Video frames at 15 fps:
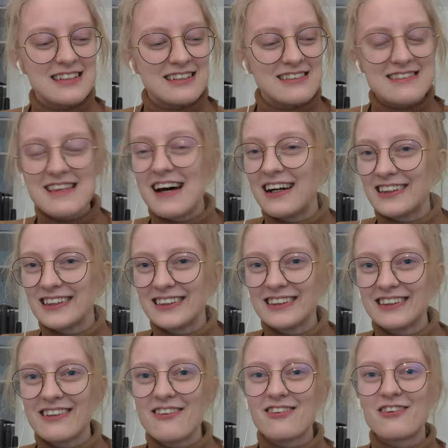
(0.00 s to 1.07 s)
It's
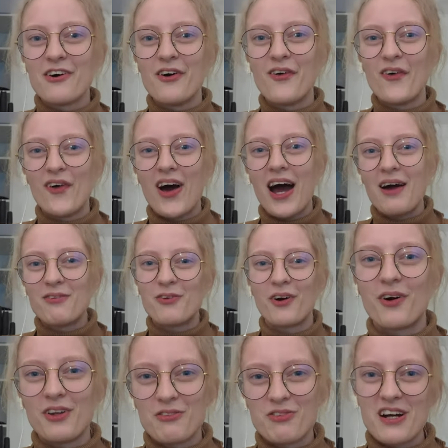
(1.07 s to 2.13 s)
done, so I'm
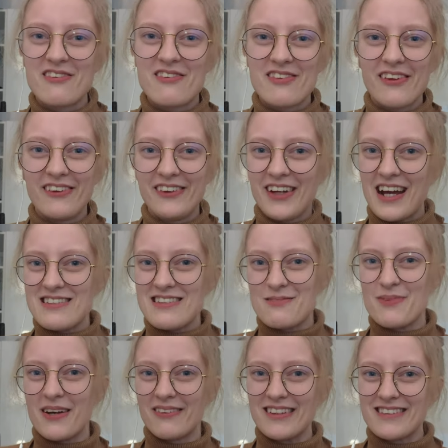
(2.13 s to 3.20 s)
qualified to tell you guys
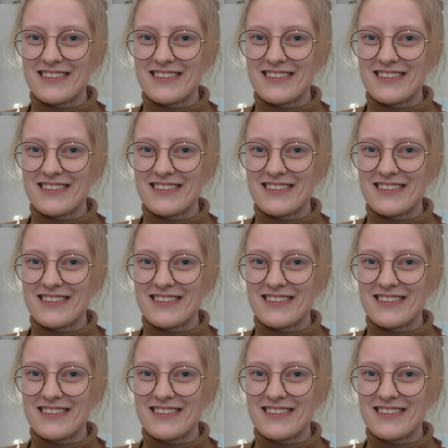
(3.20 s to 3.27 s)
about